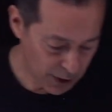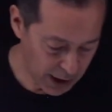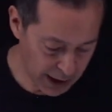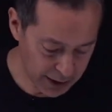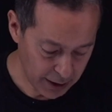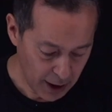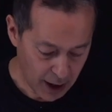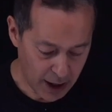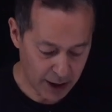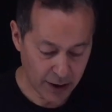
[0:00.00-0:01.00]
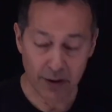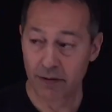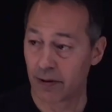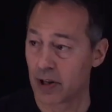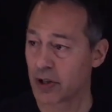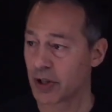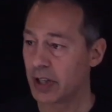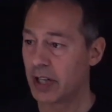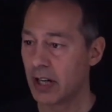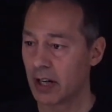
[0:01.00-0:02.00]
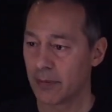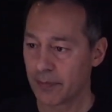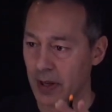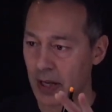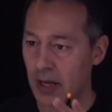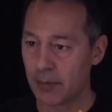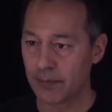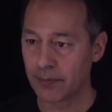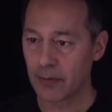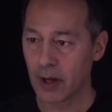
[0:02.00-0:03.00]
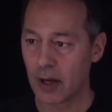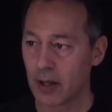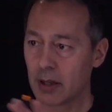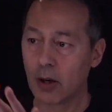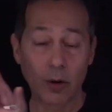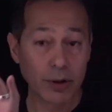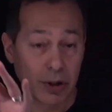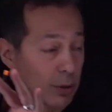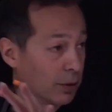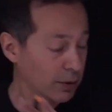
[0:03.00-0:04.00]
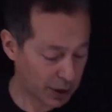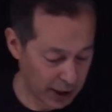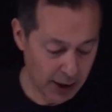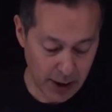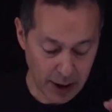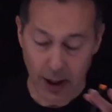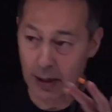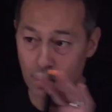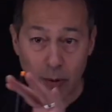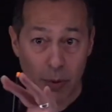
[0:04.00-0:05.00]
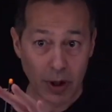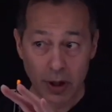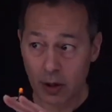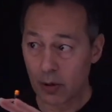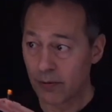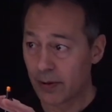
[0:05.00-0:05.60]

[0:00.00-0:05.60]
And our conversion here, okay, we're going to go